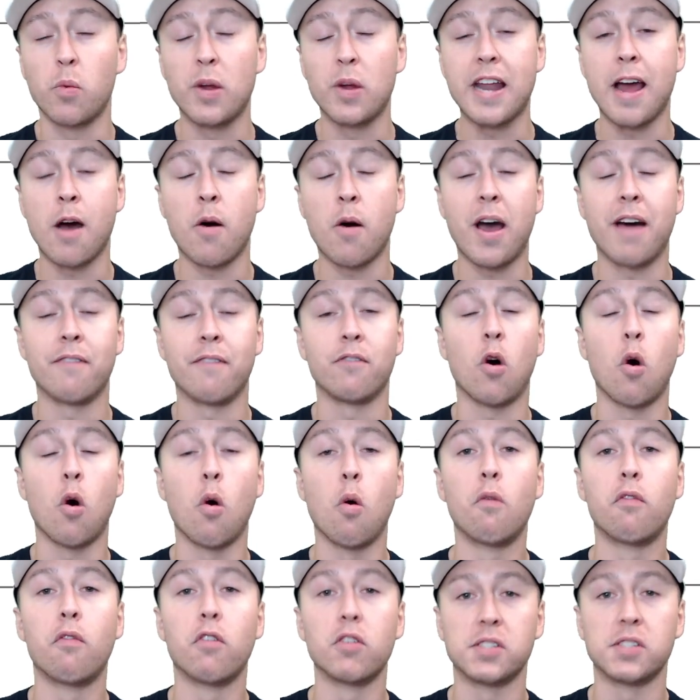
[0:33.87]
We now have
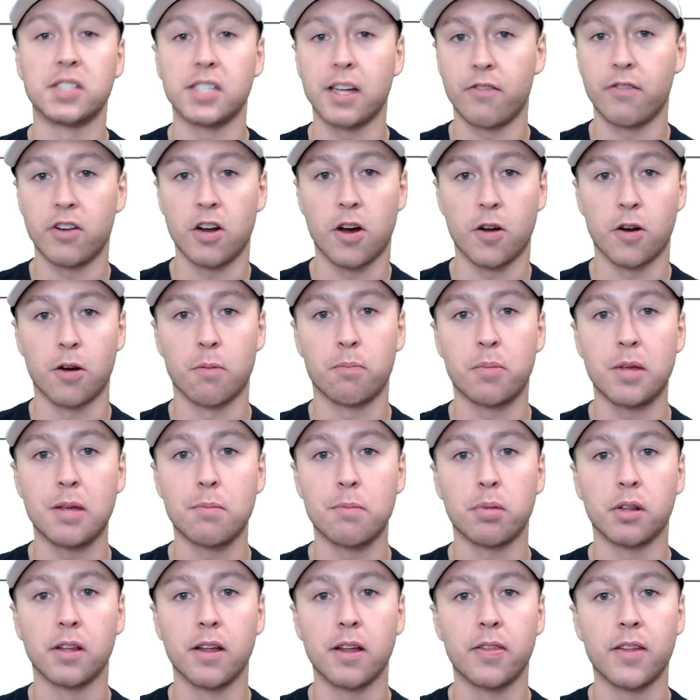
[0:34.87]
over 700
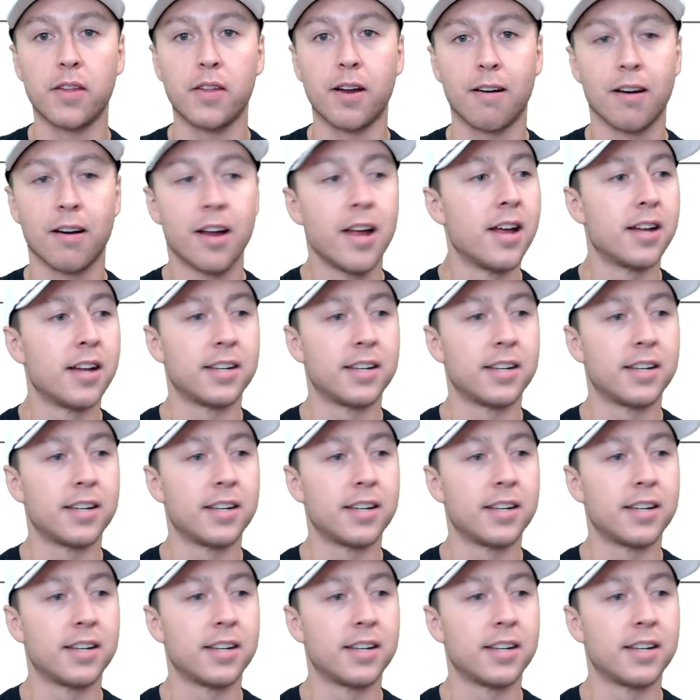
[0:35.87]
people in there